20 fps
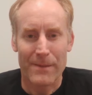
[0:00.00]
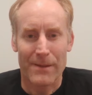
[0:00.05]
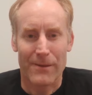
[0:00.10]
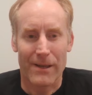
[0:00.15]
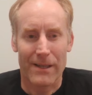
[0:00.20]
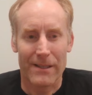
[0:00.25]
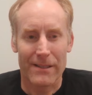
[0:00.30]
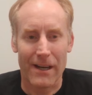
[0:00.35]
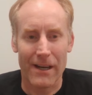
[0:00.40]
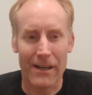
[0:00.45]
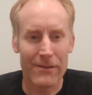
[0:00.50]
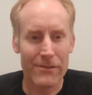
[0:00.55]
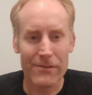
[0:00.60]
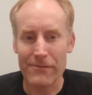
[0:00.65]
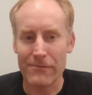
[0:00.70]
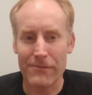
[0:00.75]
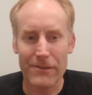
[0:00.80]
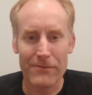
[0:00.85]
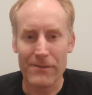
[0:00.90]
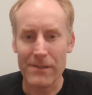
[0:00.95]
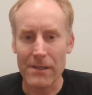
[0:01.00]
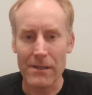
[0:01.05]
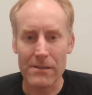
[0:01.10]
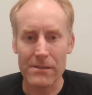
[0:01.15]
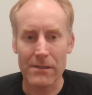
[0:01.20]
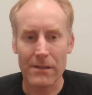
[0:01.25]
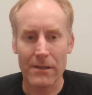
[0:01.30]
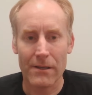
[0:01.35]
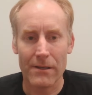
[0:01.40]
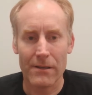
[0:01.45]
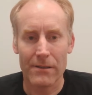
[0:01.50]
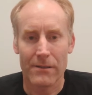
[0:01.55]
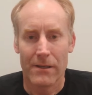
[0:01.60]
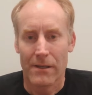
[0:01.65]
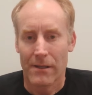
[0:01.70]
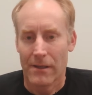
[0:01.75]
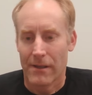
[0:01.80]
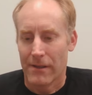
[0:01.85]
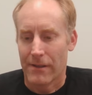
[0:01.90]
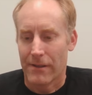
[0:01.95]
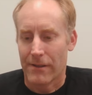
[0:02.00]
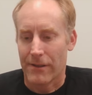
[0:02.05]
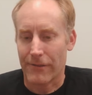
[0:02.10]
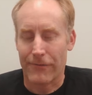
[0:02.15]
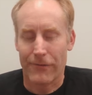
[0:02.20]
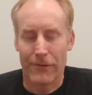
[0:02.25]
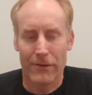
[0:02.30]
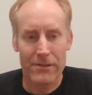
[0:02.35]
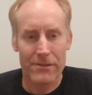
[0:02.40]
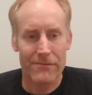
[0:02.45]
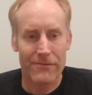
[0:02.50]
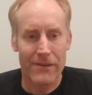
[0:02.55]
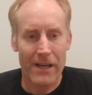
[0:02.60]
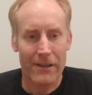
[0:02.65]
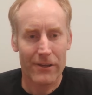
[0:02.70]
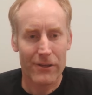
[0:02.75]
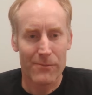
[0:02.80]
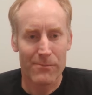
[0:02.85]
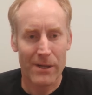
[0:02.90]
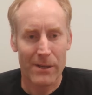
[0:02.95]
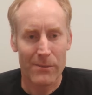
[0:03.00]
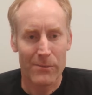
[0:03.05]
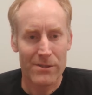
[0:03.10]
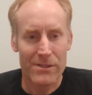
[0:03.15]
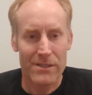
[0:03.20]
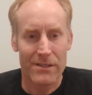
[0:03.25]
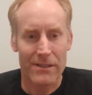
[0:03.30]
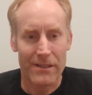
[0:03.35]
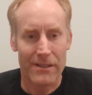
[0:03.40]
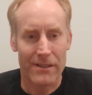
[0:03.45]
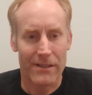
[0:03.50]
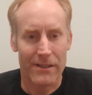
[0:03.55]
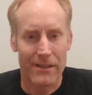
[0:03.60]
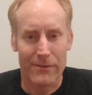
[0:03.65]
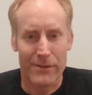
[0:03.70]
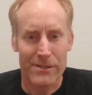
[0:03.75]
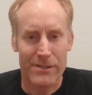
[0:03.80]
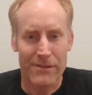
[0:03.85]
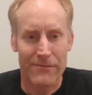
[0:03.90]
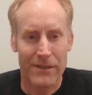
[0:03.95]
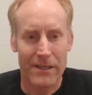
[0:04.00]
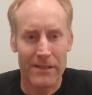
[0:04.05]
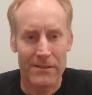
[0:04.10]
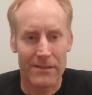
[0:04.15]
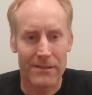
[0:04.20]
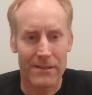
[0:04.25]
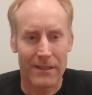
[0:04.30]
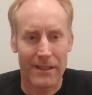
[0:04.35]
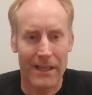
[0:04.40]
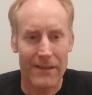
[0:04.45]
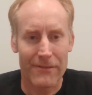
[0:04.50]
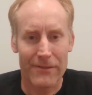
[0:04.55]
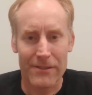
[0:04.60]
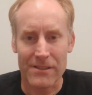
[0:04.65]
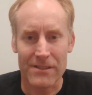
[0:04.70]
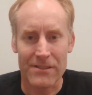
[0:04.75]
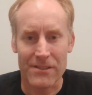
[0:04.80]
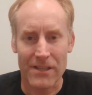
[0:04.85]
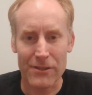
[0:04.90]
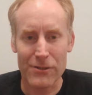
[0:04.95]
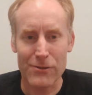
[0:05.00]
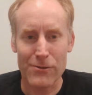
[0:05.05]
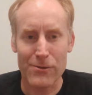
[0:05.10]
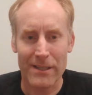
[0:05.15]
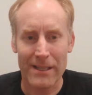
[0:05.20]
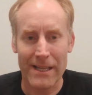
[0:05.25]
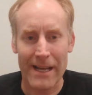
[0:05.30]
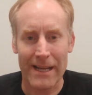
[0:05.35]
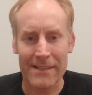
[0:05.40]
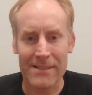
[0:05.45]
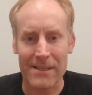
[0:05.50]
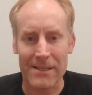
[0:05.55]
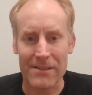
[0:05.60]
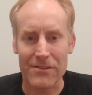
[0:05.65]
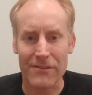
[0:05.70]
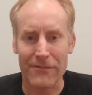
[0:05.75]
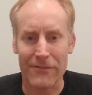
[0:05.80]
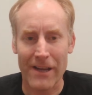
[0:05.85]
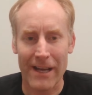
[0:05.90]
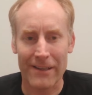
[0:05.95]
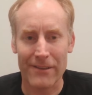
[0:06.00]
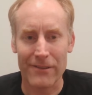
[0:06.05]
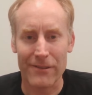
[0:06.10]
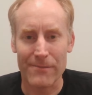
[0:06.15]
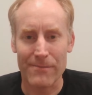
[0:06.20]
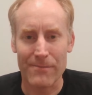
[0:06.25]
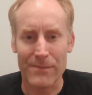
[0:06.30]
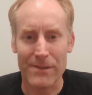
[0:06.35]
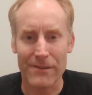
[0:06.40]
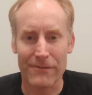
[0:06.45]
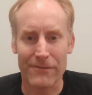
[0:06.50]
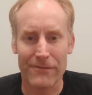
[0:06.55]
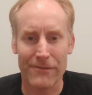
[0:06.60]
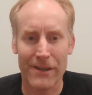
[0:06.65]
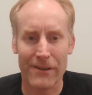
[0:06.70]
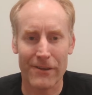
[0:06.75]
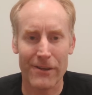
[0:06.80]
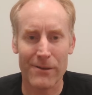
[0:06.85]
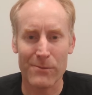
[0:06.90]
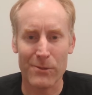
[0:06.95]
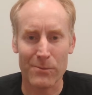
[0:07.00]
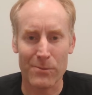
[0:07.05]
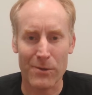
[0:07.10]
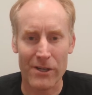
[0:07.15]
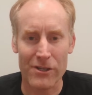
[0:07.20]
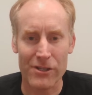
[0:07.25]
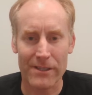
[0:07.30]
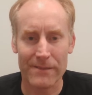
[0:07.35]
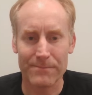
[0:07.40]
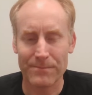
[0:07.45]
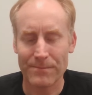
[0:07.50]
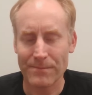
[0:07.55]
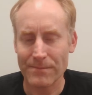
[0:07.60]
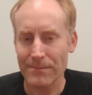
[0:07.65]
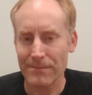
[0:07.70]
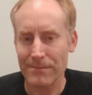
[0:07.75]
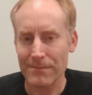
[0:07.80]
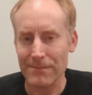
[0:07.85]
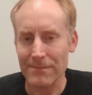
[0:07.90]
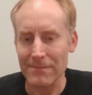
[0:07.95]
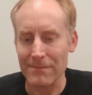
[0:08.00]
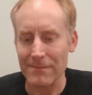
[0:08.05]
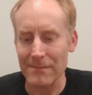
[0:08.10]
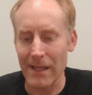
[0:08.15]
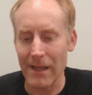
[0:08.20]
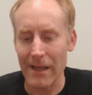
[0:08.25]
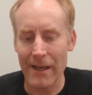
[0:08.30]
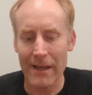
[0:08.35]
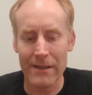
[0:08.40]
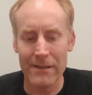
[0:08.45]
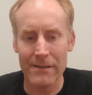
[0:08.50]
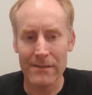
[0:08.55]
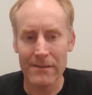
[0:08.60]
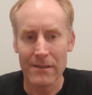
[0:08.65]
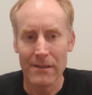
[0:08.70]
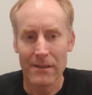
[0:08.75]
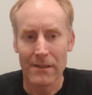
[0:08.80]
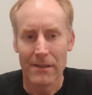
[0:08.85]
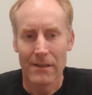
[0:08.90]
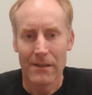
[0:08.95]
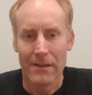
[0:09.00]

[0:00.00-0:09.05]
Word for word: right? one hundred fifty years ago, the first vacuum pump was in, it was invented that gave us industrial access to vacuum, to variable pressure. And